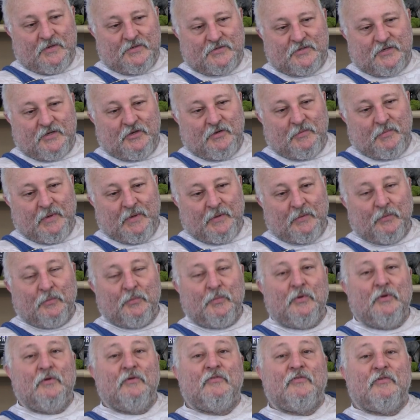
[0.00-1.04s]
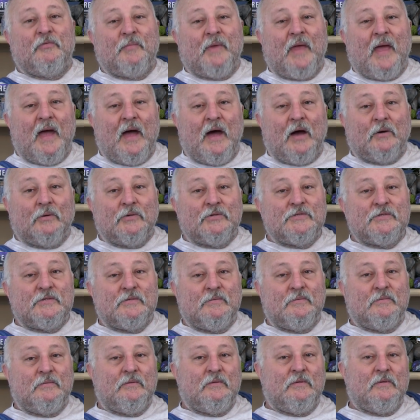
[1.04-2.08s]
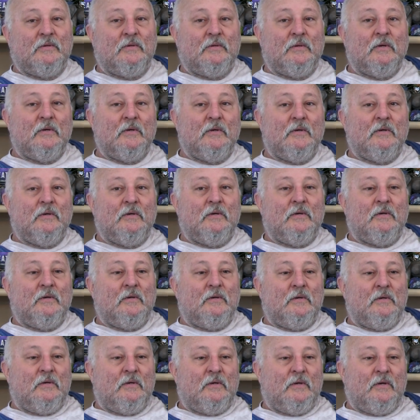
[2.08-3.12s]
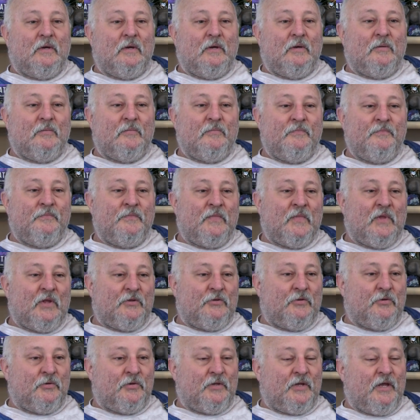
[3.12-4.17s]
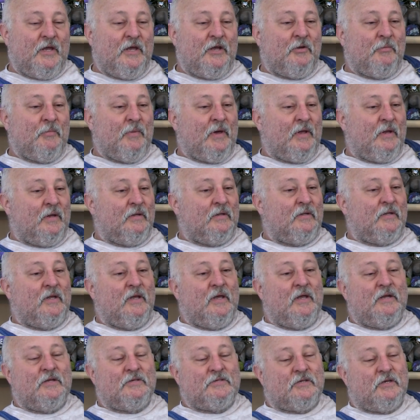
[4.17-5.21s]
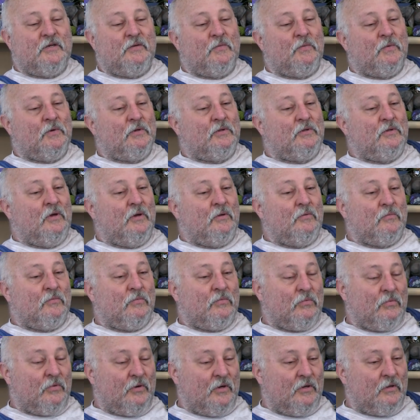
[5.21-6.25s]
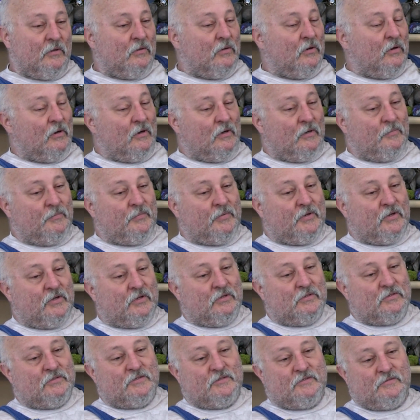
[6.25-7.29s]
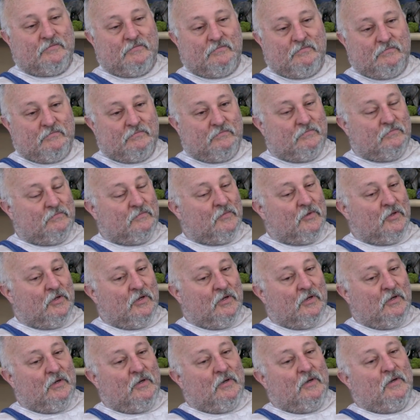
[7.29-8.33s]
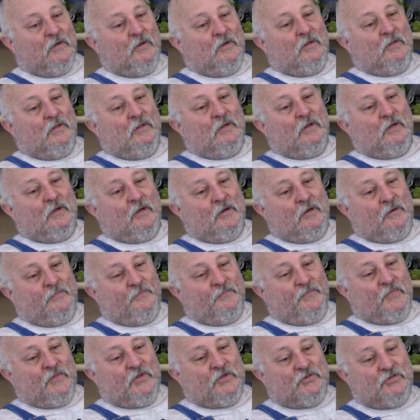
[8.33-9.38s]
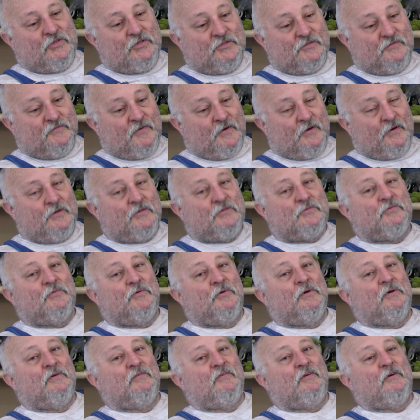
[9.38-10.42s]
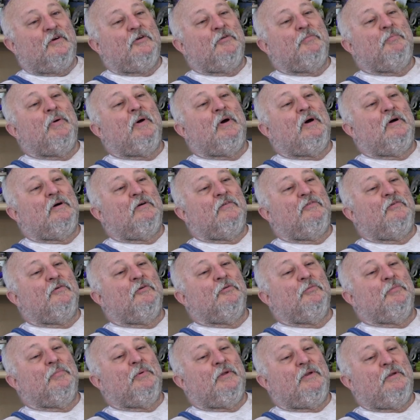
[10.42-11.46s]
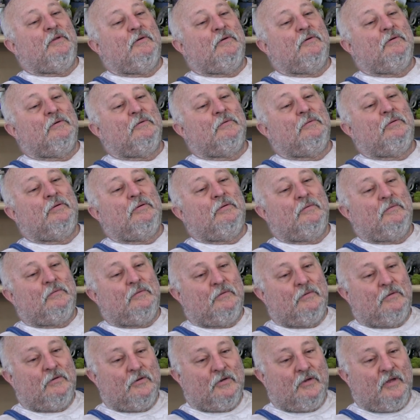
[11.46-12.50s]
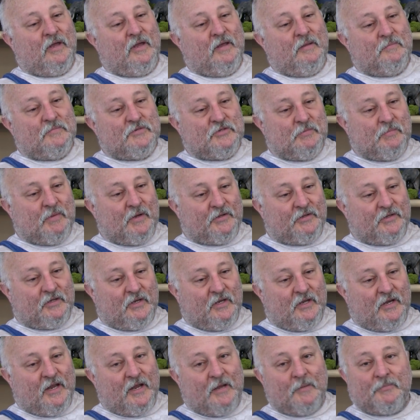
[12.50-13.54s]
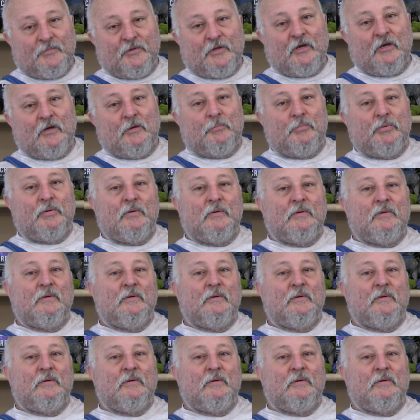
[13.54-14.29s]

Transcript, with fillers: I was going to be removed from the house. Um, I told Dan about it. Diana's getting worked on real hard because um, she's very strong, very powerful, but her her game's about to get amped up,